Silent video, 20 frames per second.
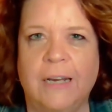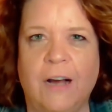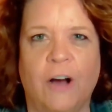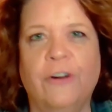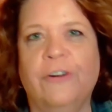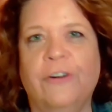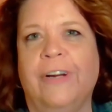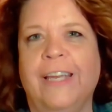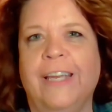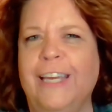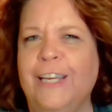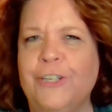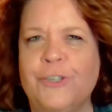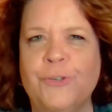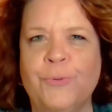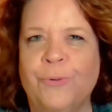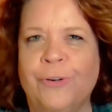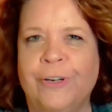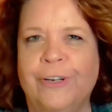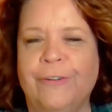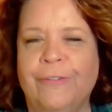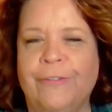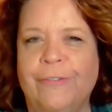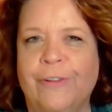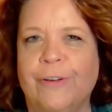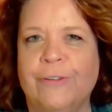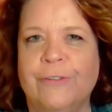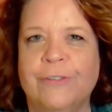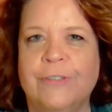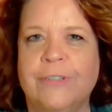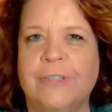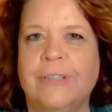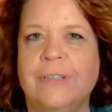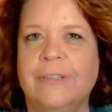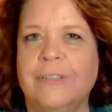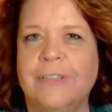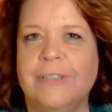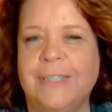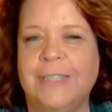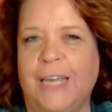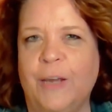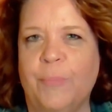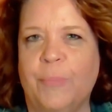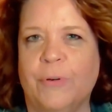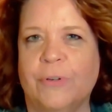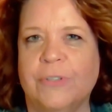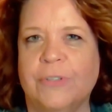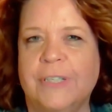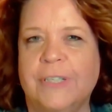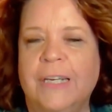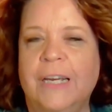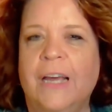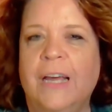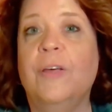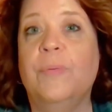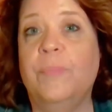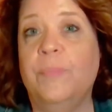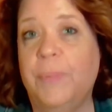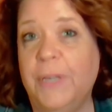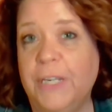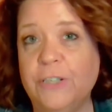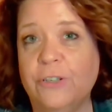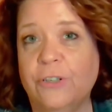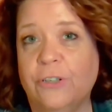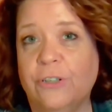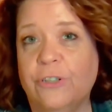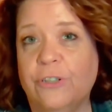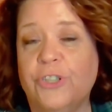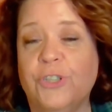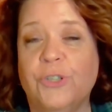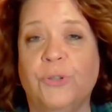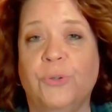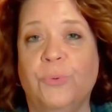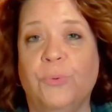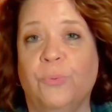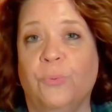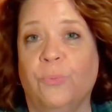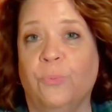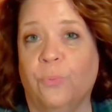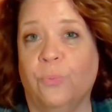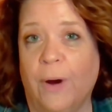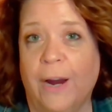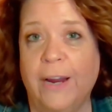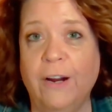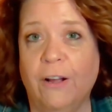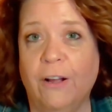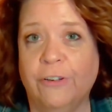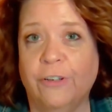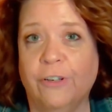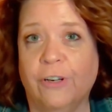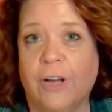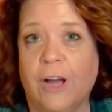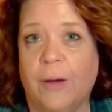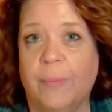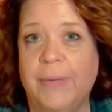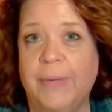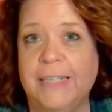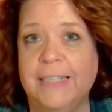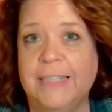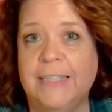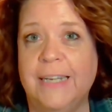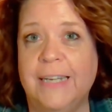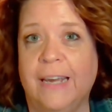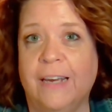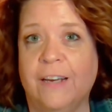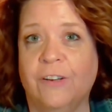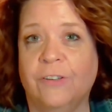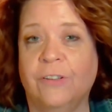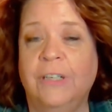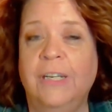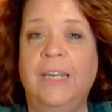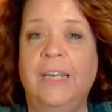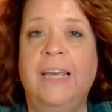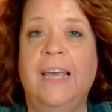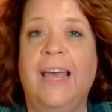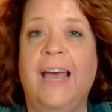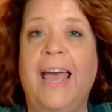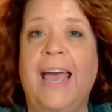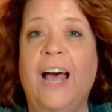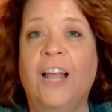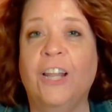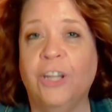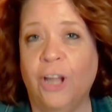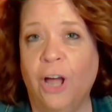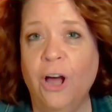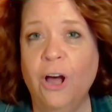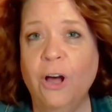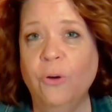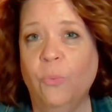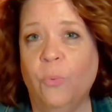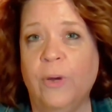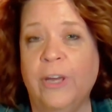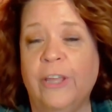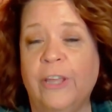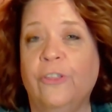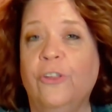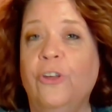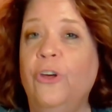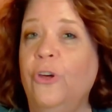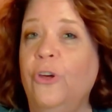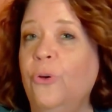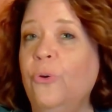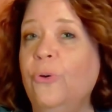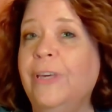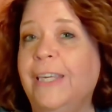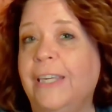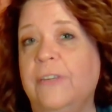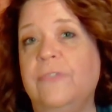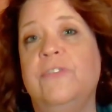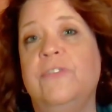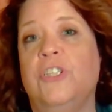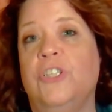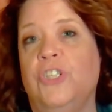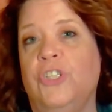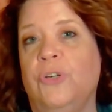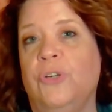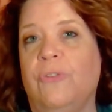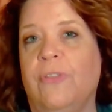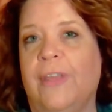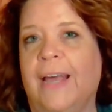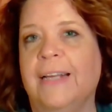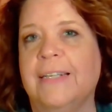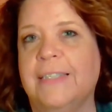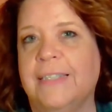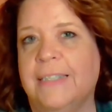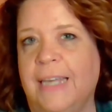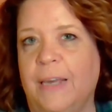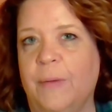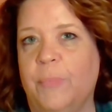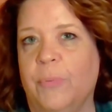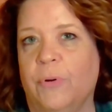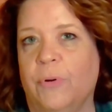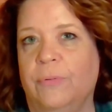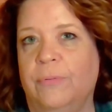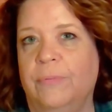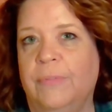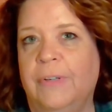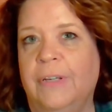honoring each one of those samples. Be sure to write all your comments down along with who gifted you that sample.